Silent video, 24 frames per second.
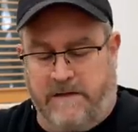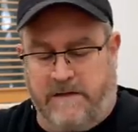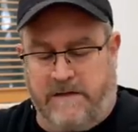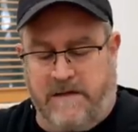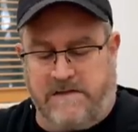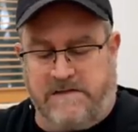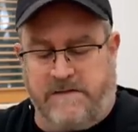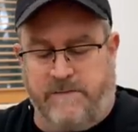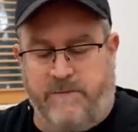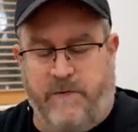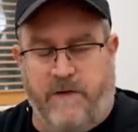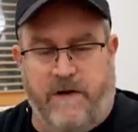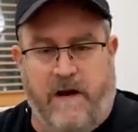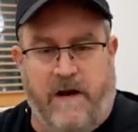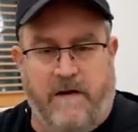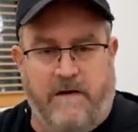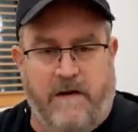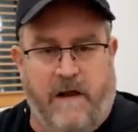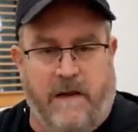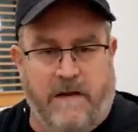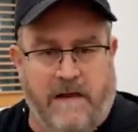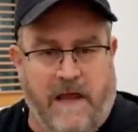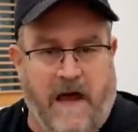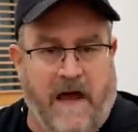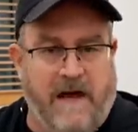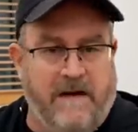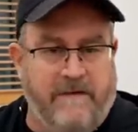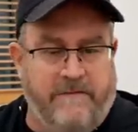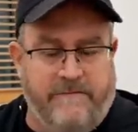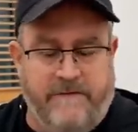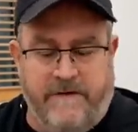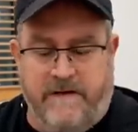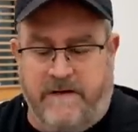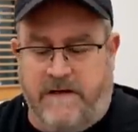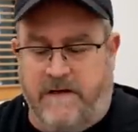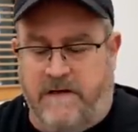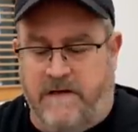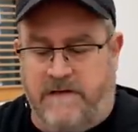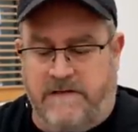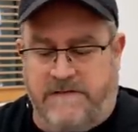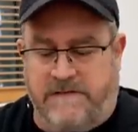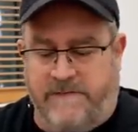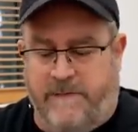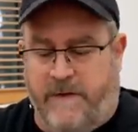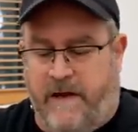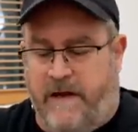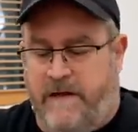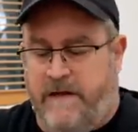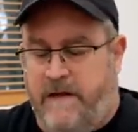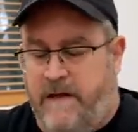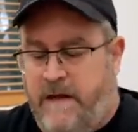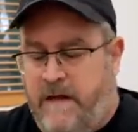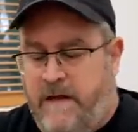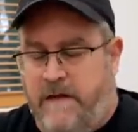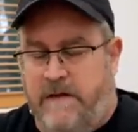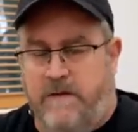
Doesn't put out a lot of videos, but